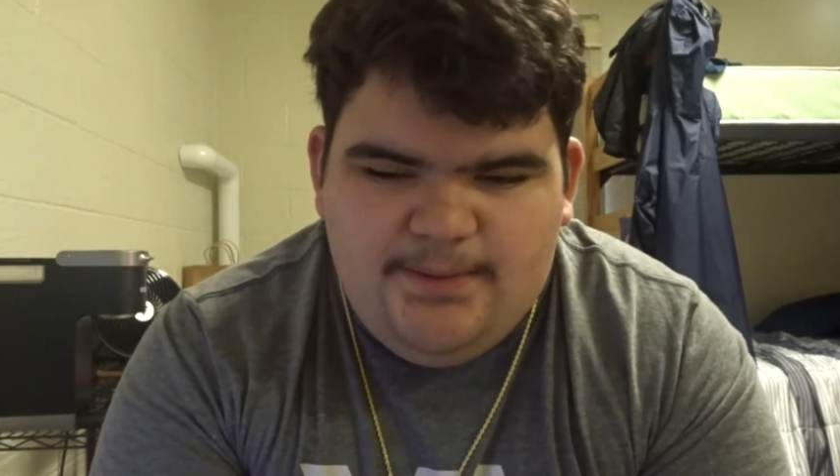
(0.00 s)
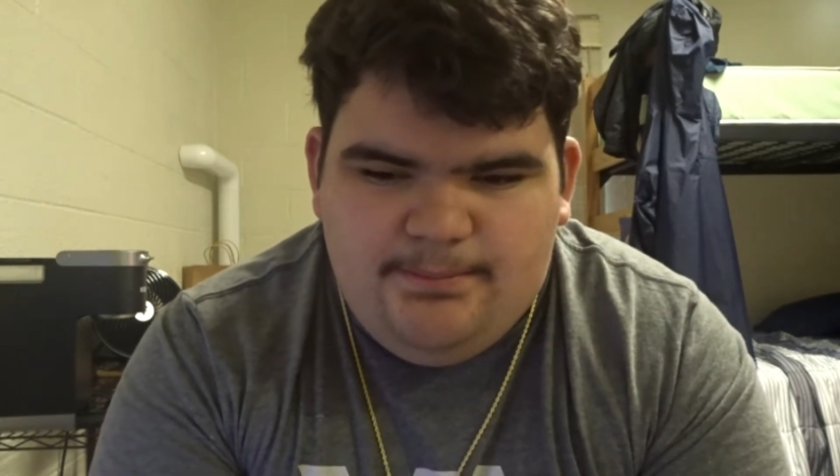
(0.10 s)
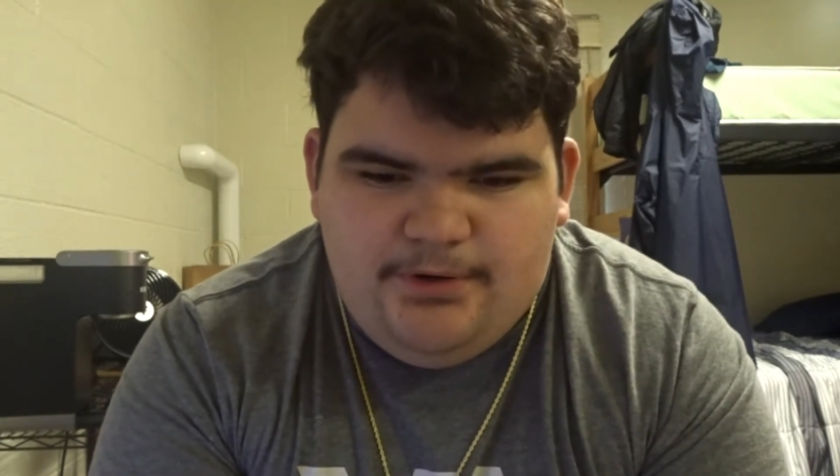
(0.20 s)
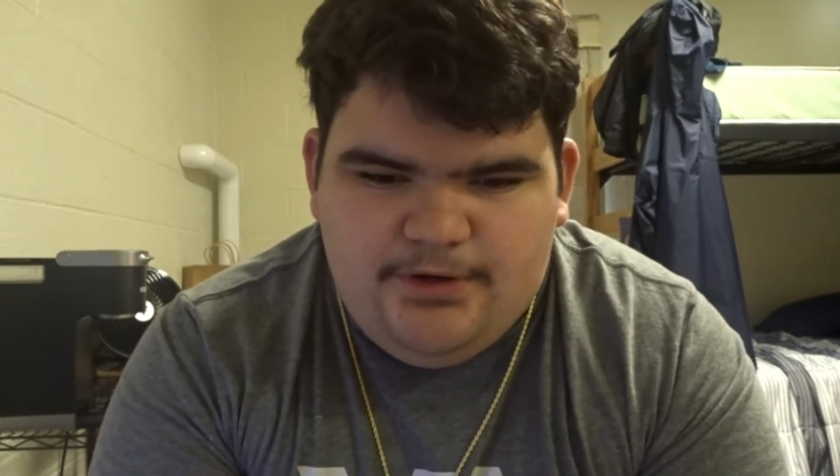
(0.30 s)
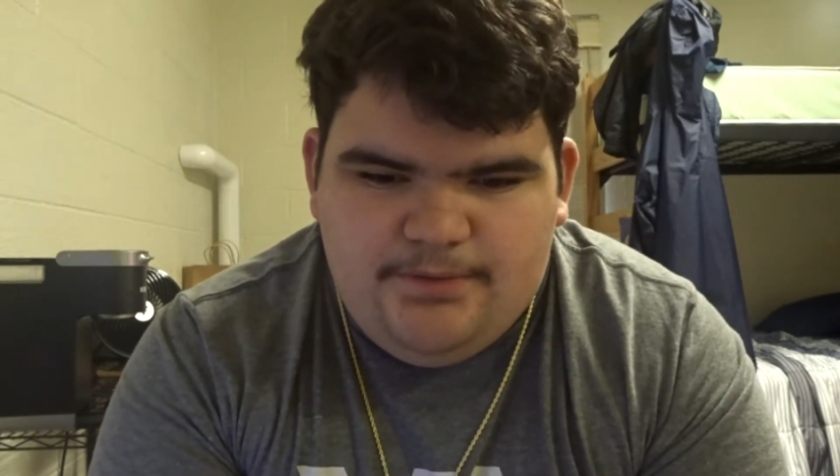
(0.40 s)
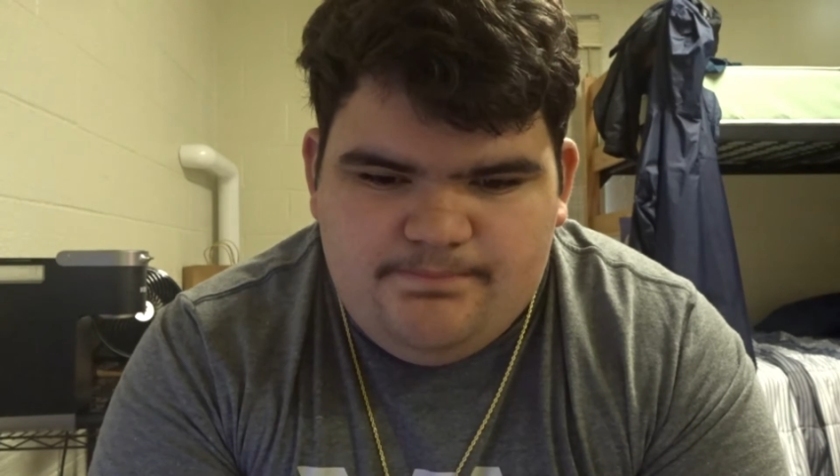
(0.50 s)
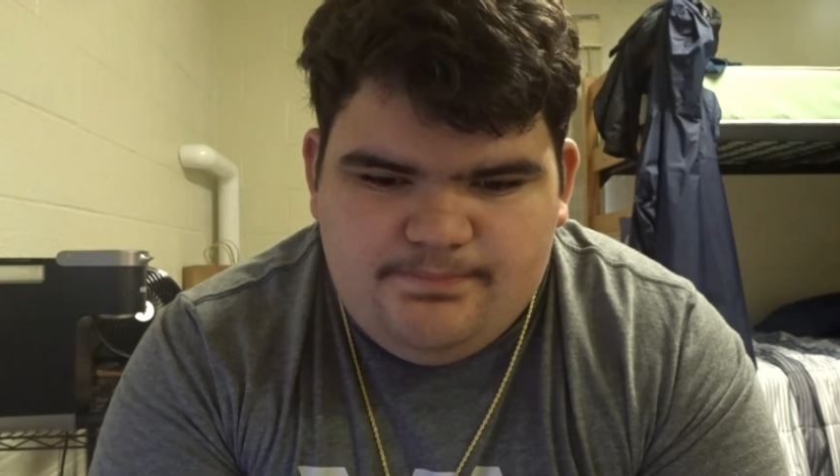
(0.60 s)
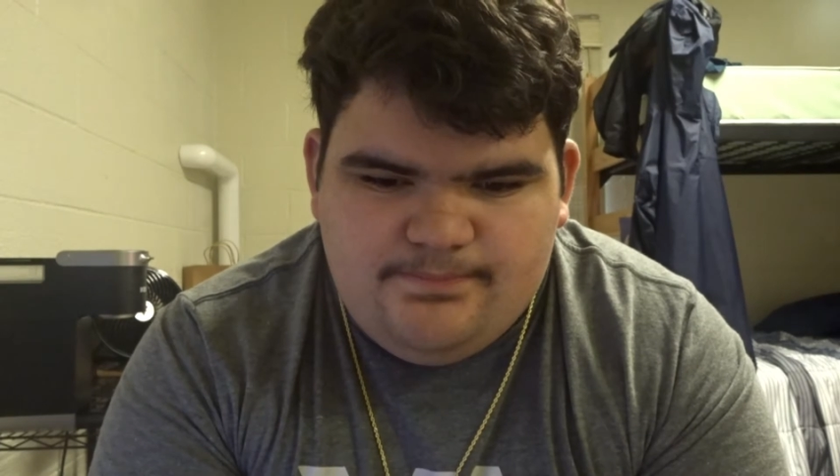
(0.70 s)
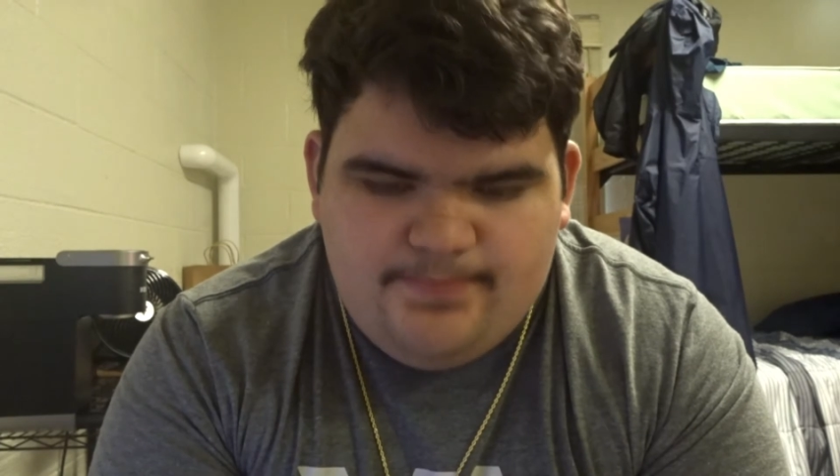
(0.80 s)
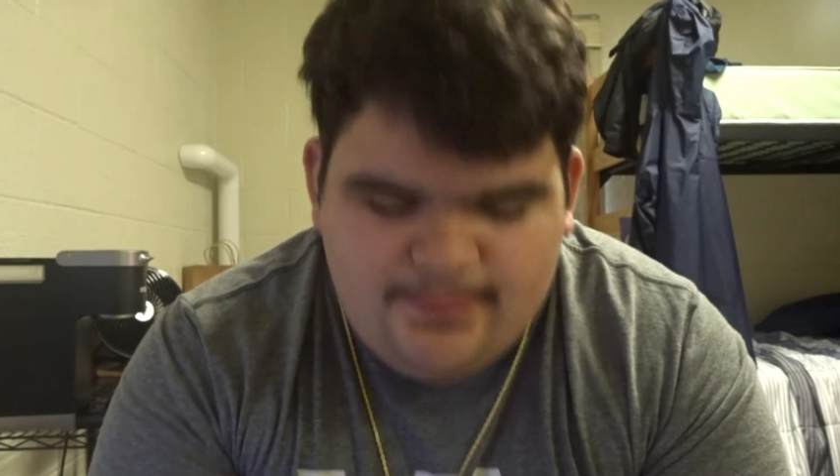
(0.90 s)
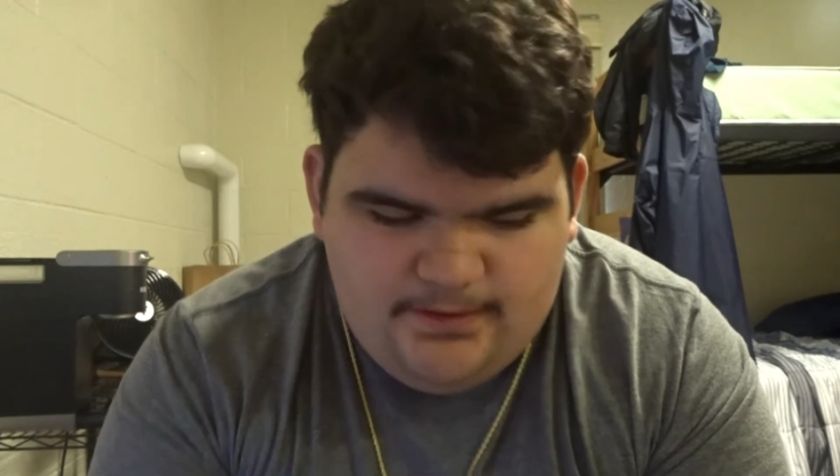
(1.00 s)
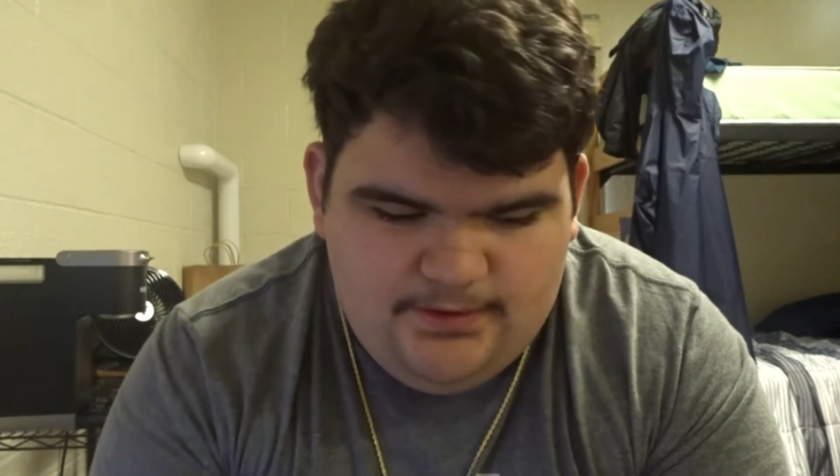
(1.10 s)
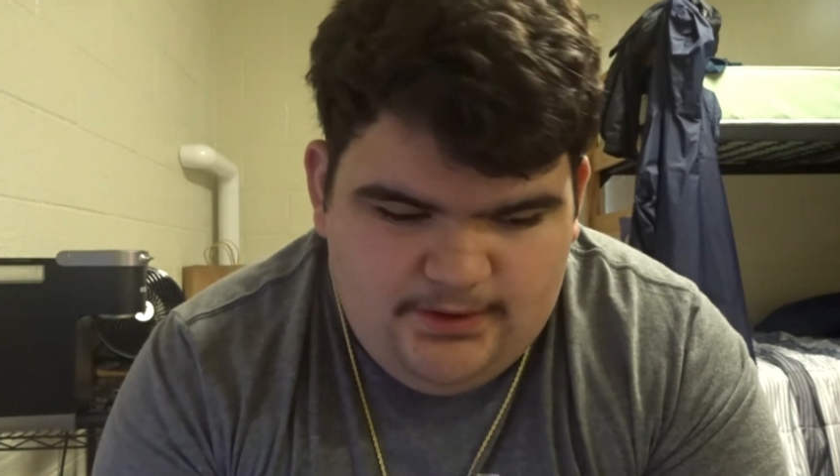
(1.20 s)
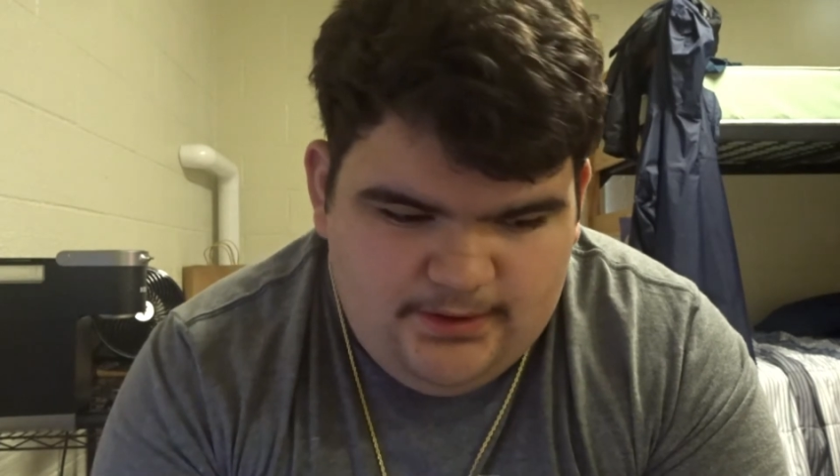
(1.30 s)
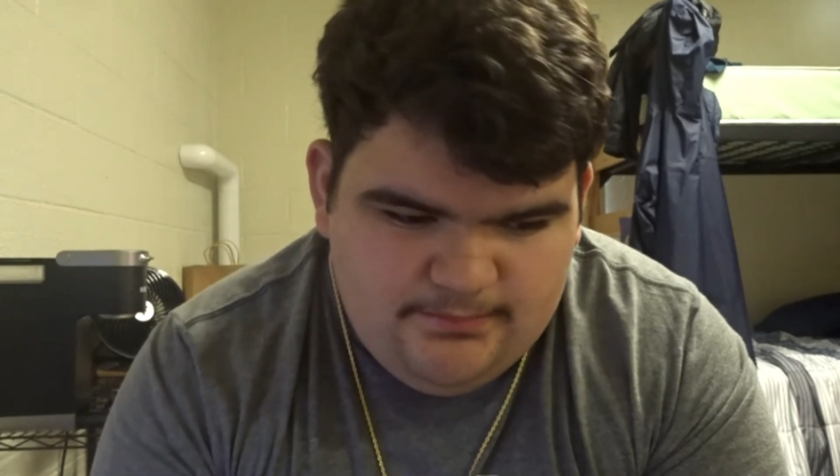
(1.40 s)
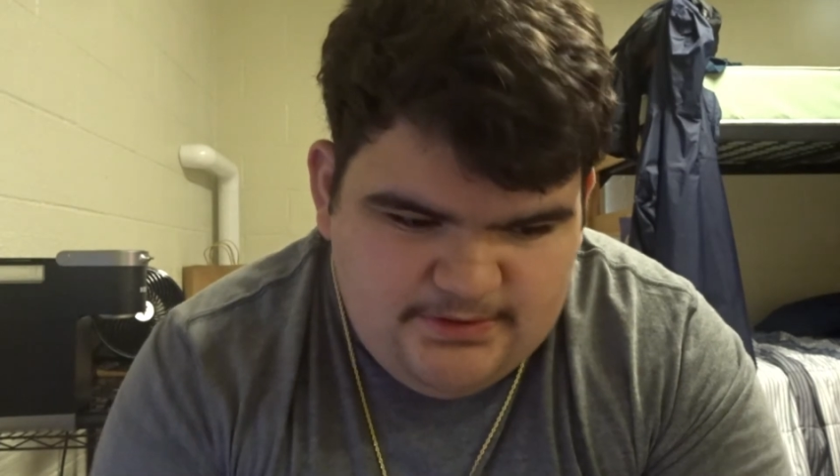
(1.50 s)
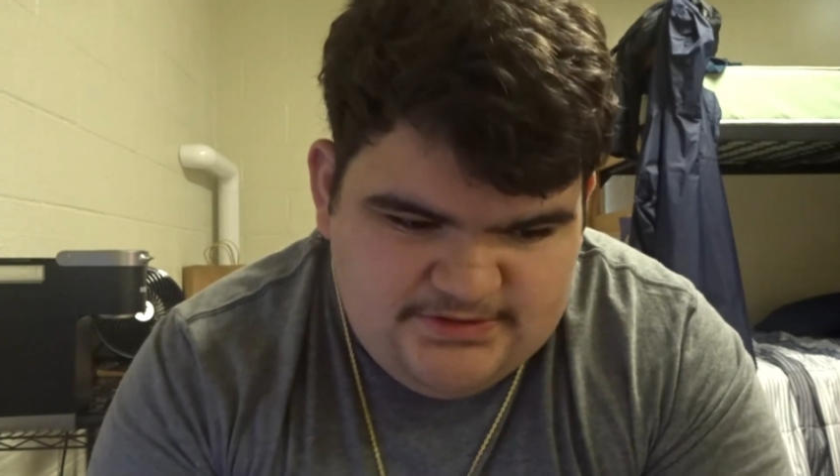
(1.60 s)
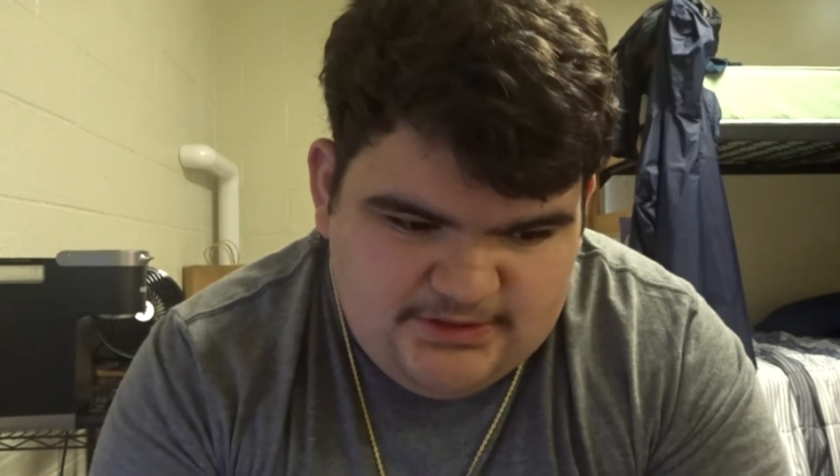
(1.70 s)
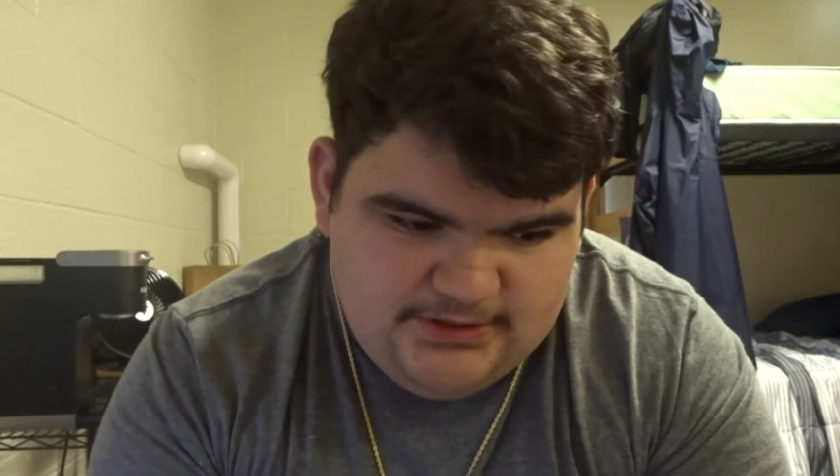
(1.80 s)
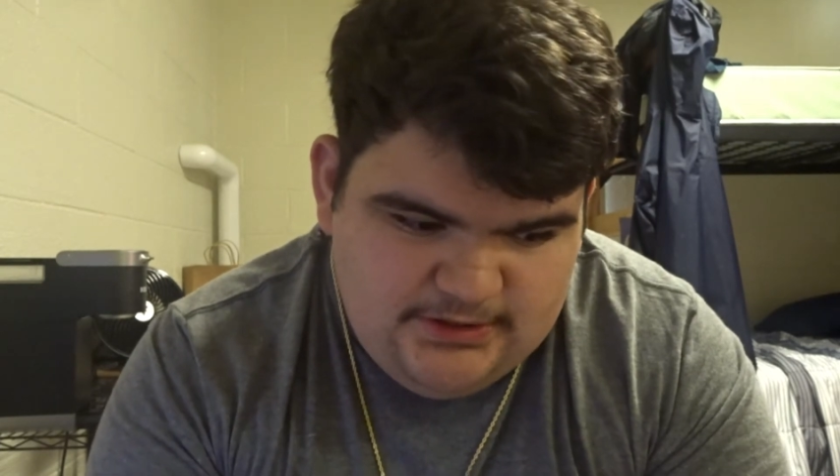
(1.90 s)
but um yeah
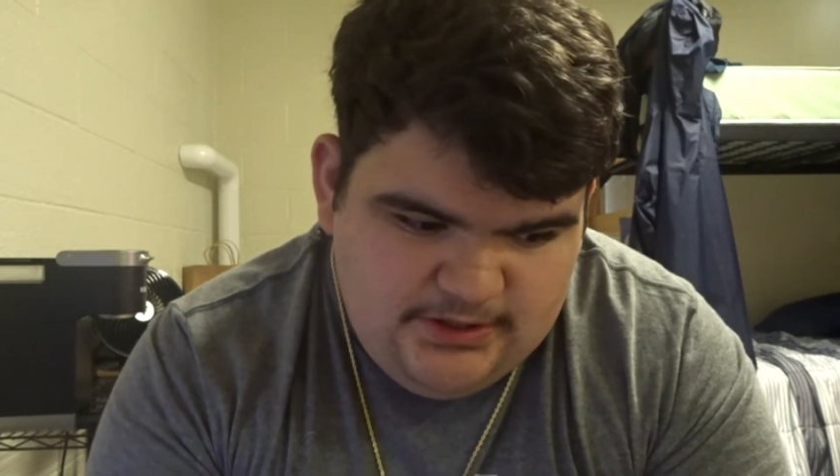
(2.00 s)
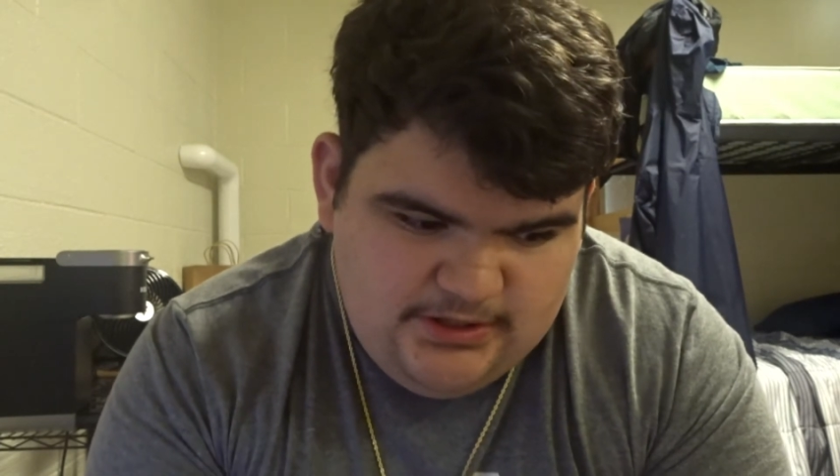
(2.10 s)
basically